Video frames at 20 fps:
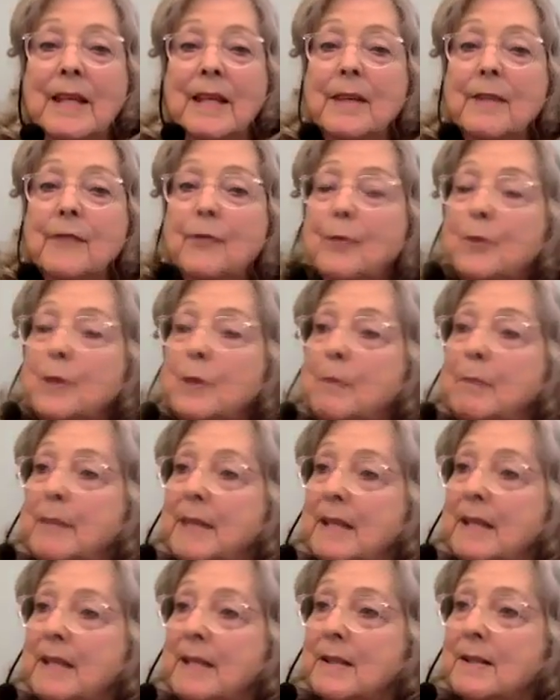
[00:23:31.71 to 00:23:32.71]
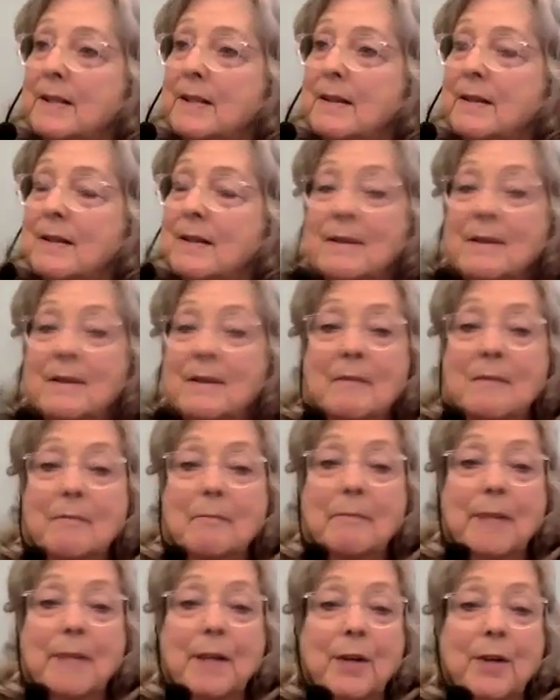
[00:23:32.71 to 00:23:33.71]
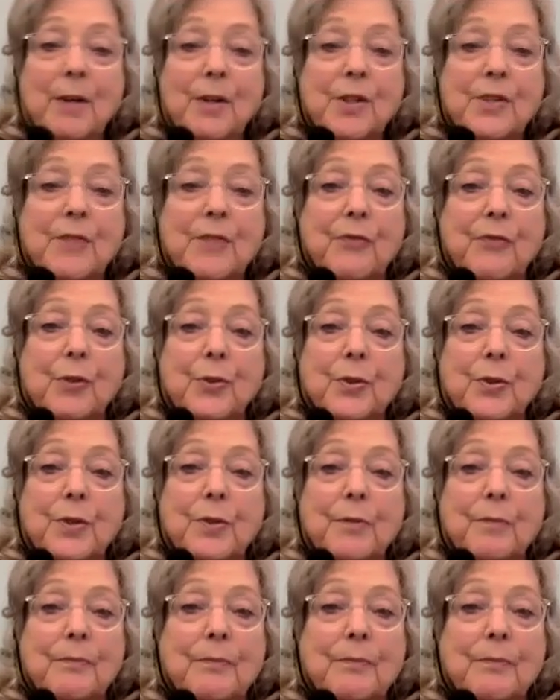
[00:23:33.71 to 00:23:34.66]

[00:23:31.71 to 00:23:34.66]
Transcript: if repeated, bears fruit.